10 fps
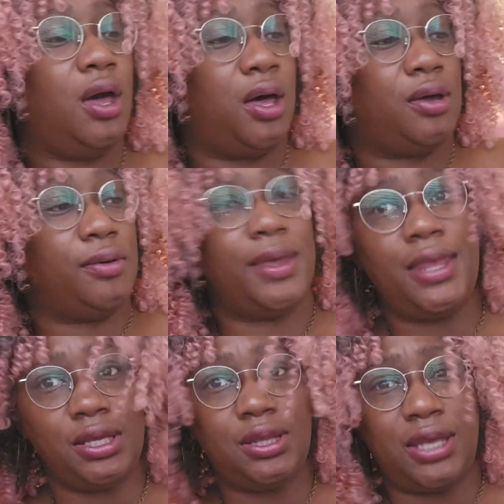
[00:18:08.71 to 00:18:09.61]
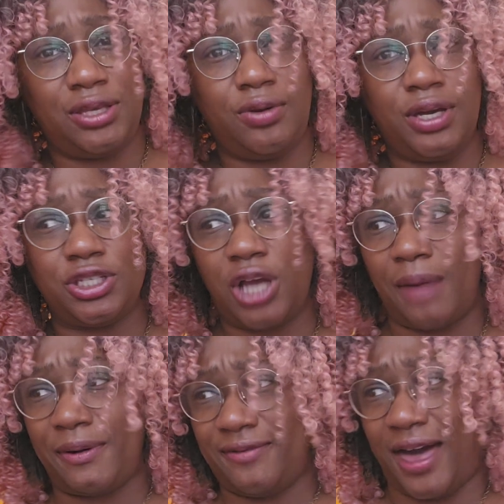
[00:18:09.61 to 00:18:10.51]
And they do a good
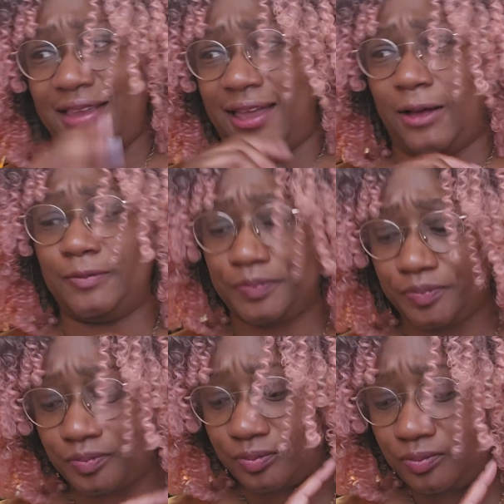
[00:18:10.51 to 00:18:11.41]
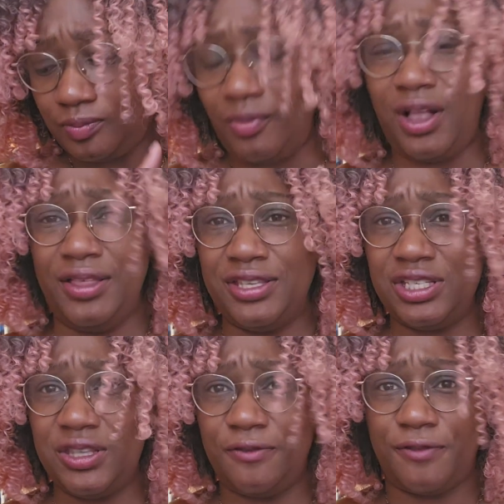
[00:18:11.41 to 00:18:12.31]
job of that now. This
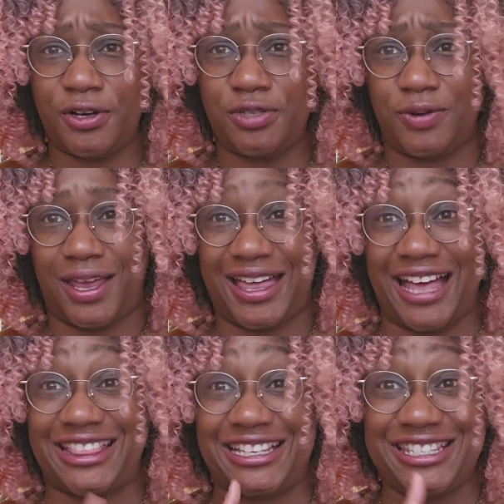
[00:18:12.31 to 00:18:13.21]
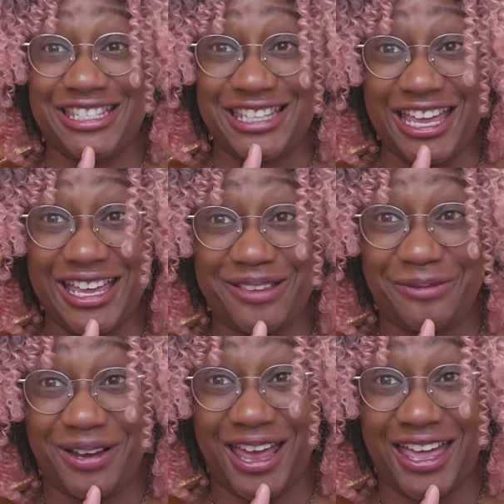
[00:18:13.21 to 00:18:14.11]
is the first one I got. The second
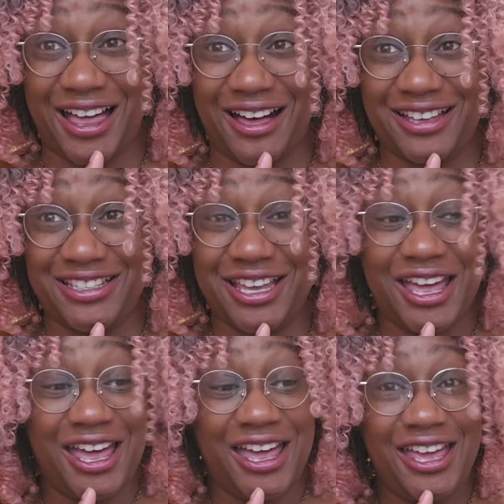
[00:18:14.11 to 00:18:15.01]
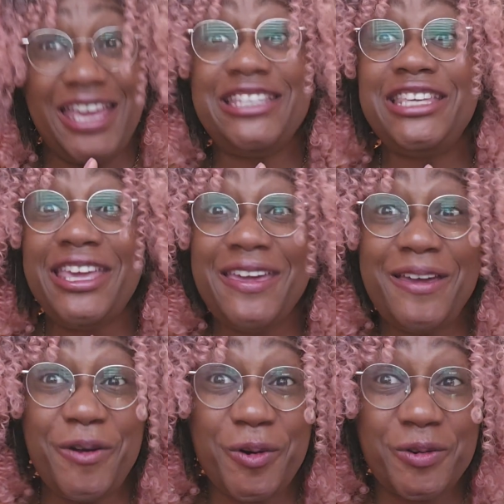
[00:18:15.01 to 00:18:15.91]
one I got is
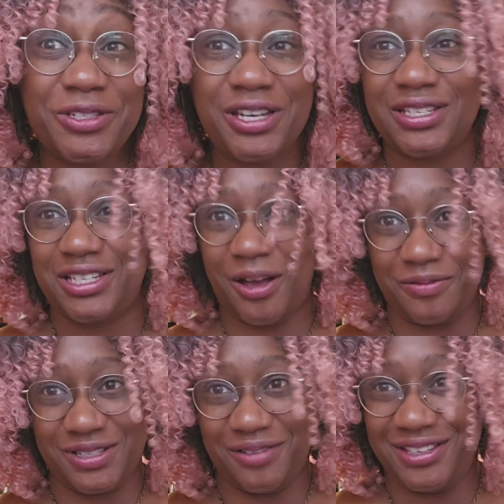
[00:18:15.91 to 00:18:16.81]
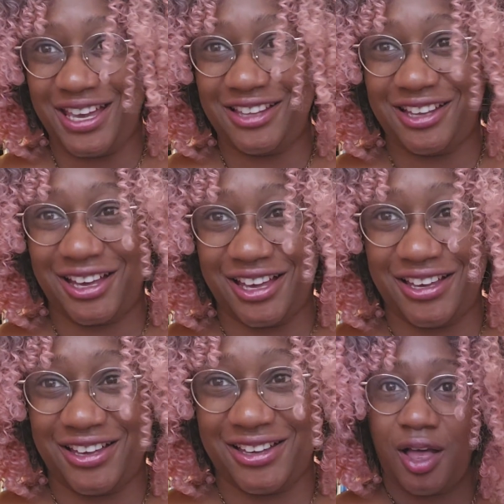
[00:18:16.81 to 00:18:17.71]
huge. Shall we take a look?
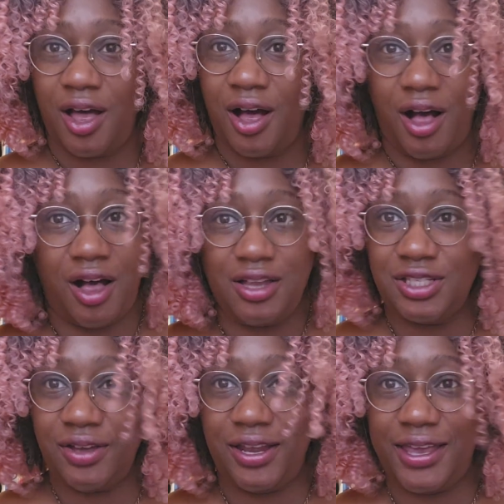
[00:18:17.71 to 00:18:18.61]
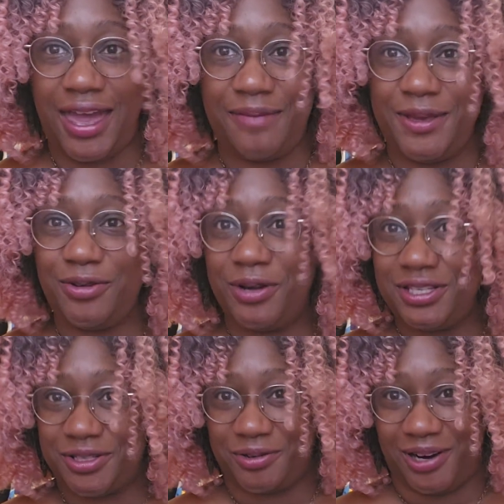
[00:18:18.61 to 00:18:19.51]
Also at a KB toy
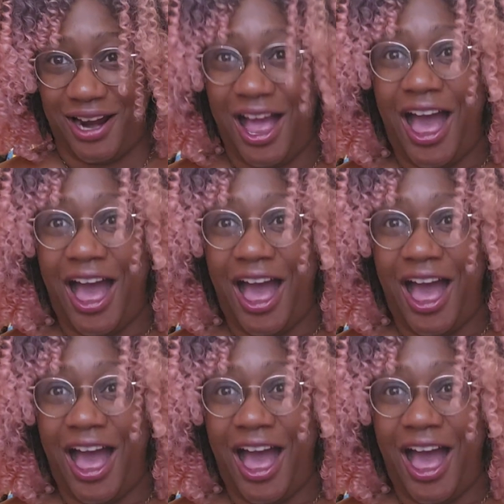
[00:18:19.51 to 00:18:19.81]
store.